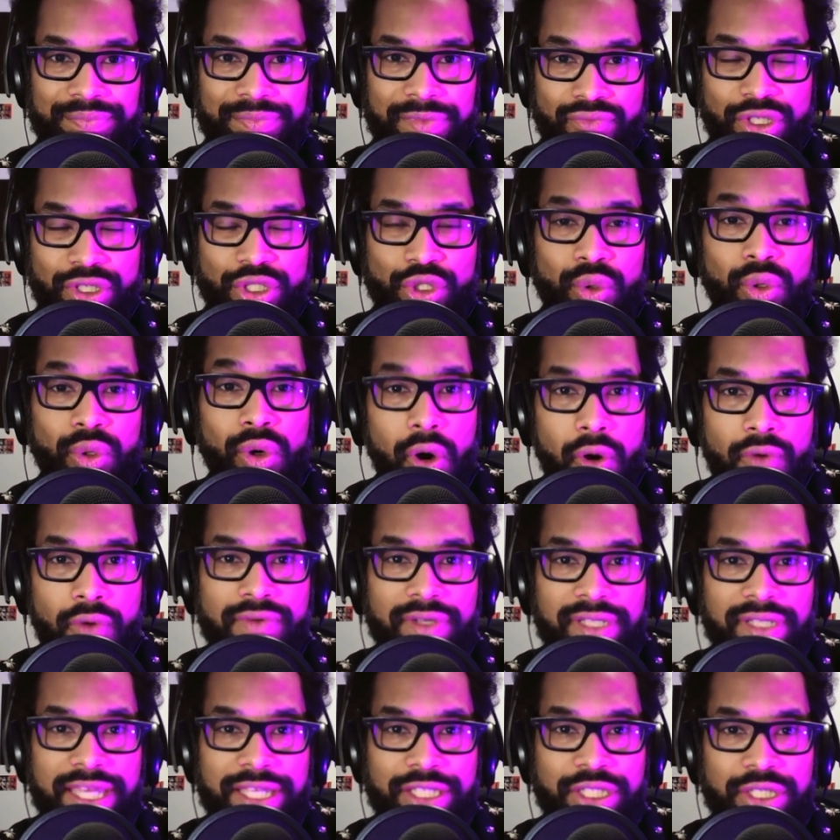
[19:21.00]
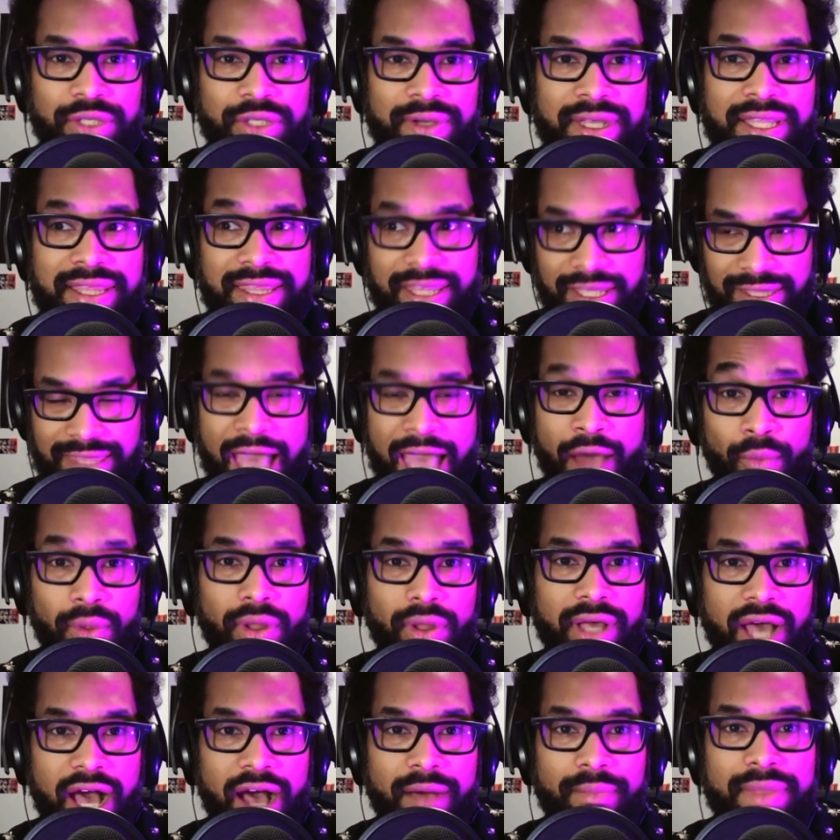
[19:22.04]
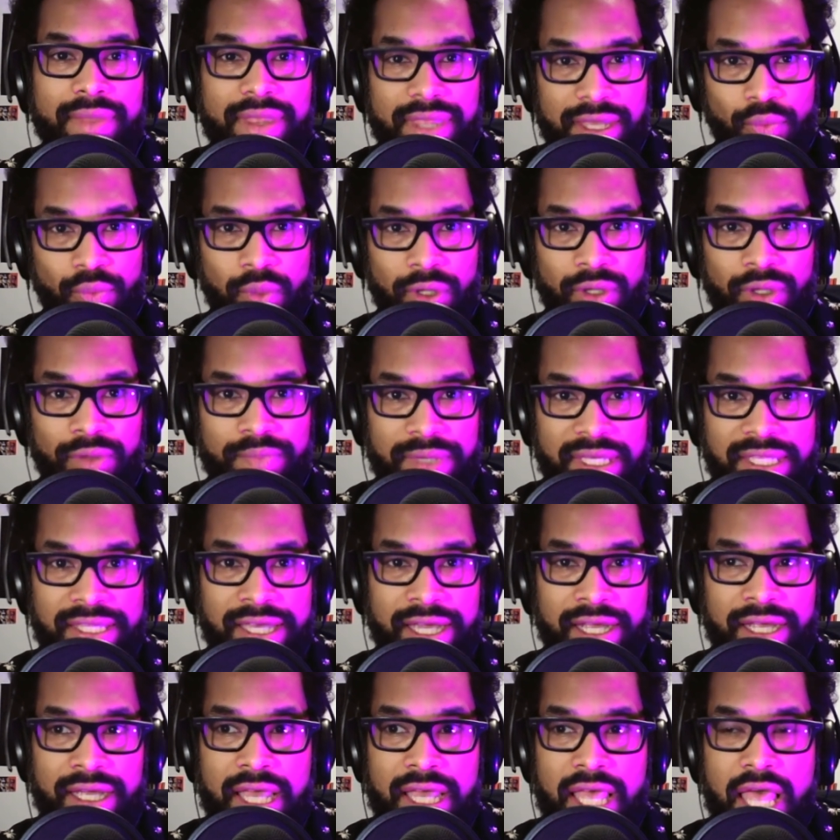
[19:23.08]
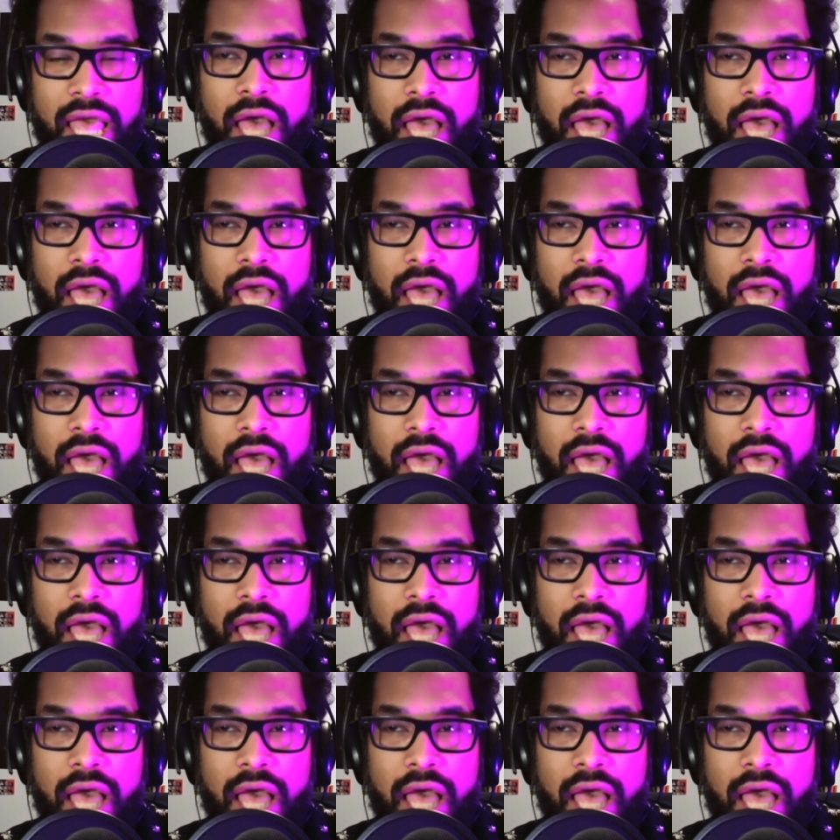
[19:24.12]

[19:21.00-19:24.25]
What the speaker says: ritual overlay to it. That will come. It will be there.